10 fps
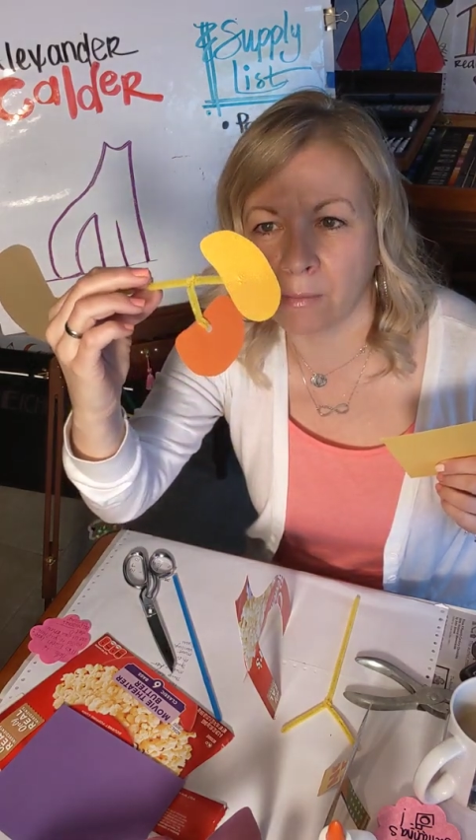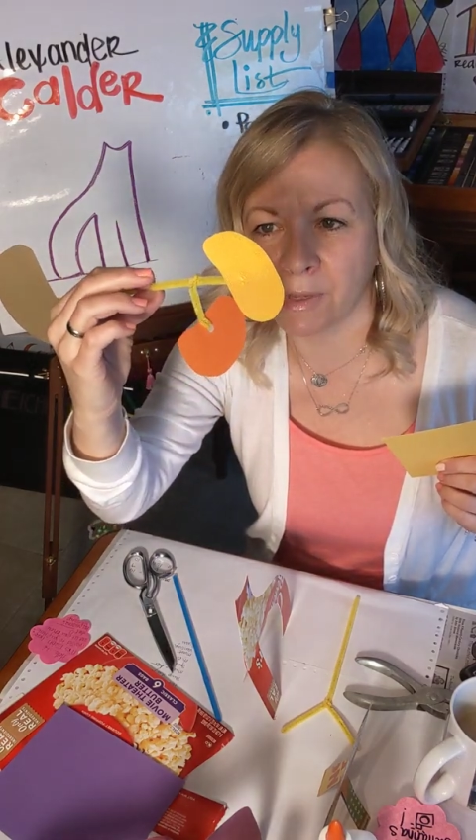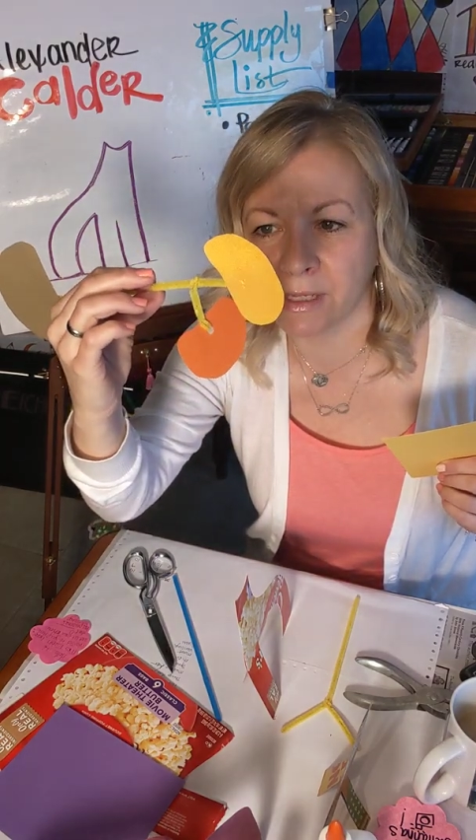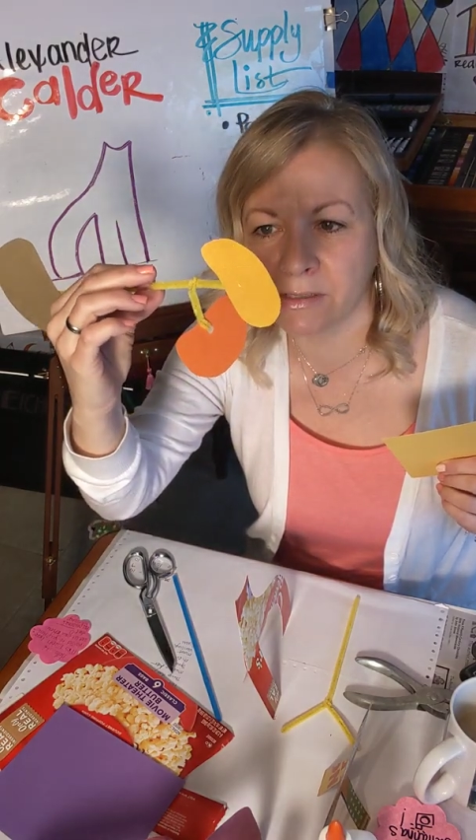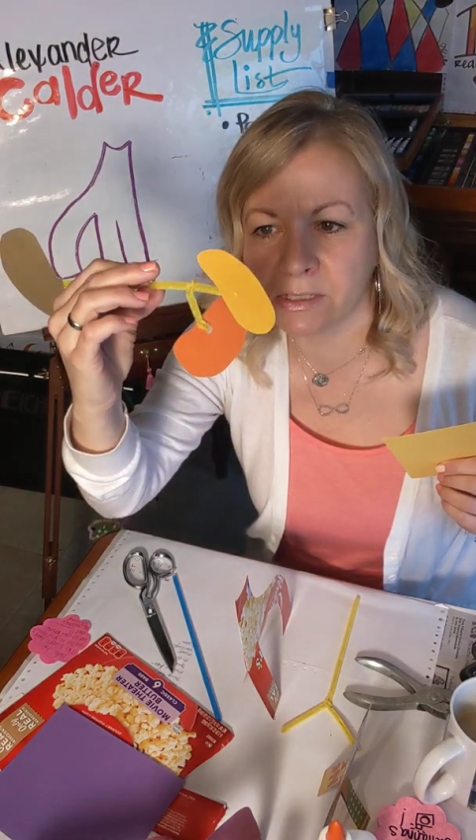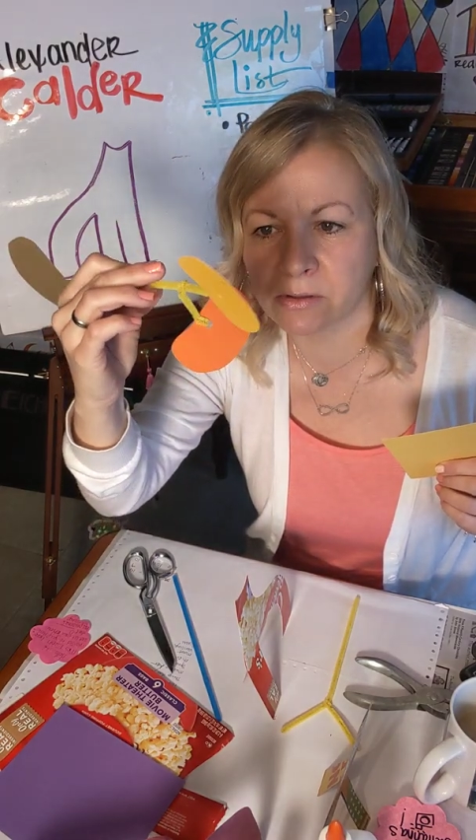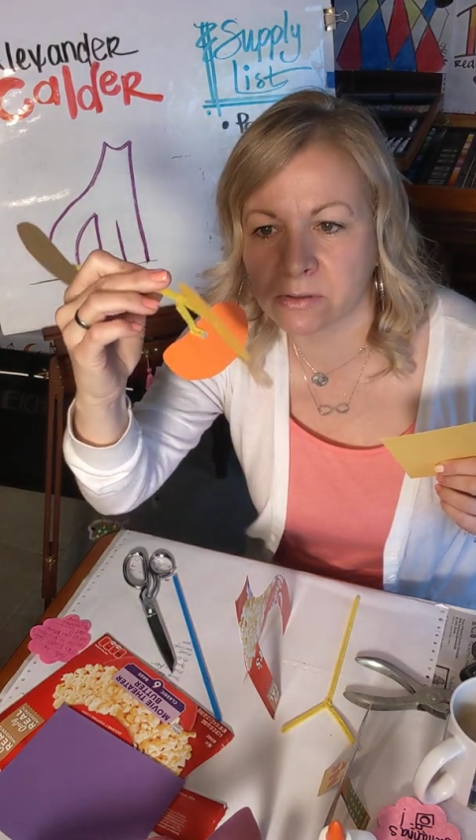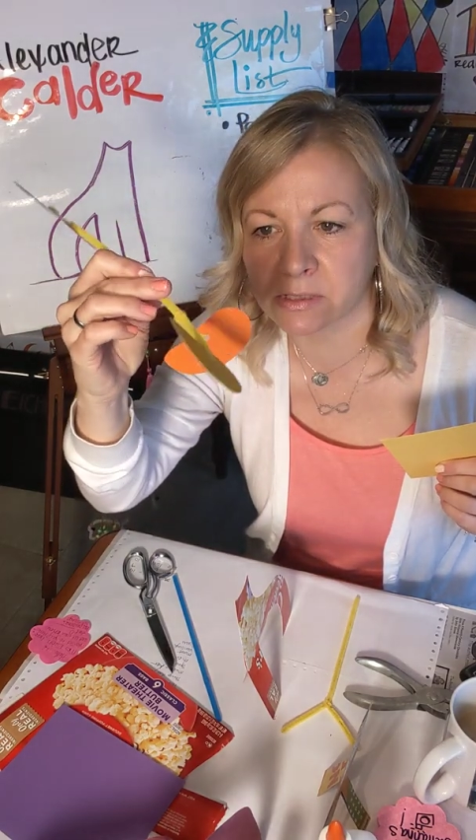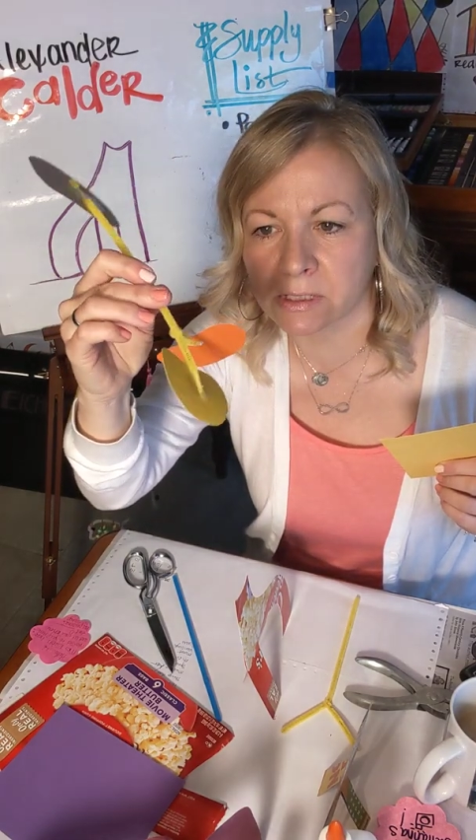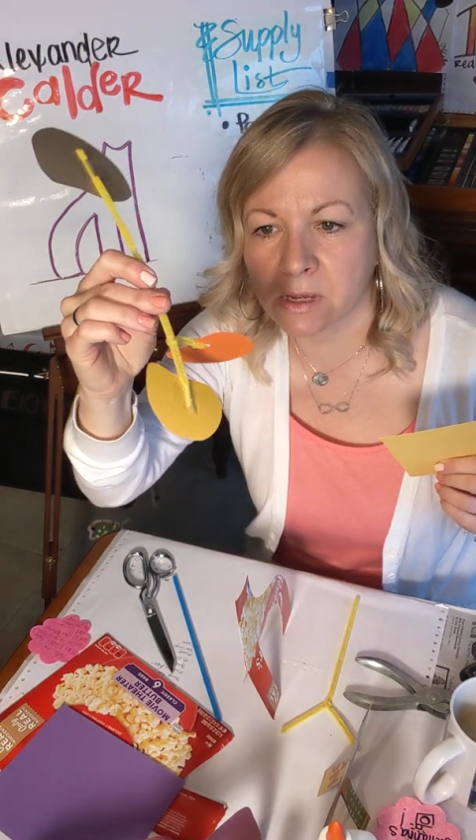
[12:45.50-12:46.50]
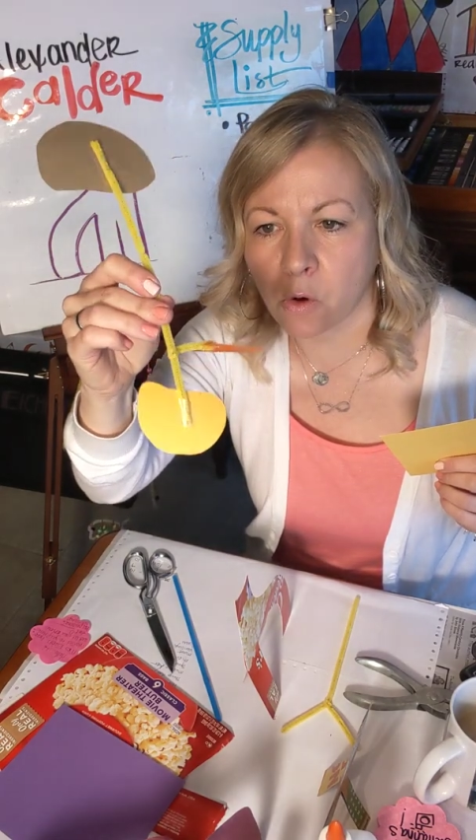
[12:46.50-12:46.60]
into those